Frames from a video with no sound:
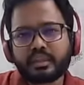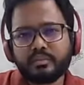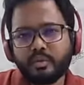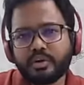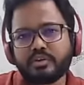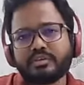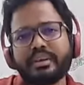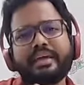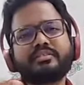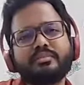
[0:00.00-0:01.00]
moving to the
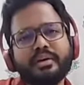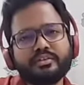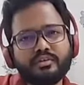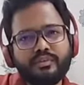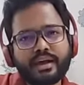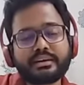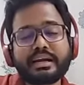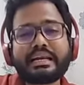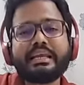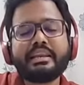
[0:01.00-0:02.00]
next major factor
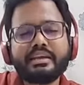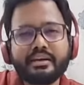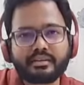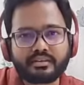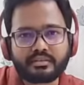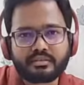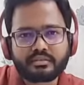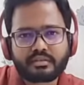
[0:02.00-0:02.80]
cleaning errors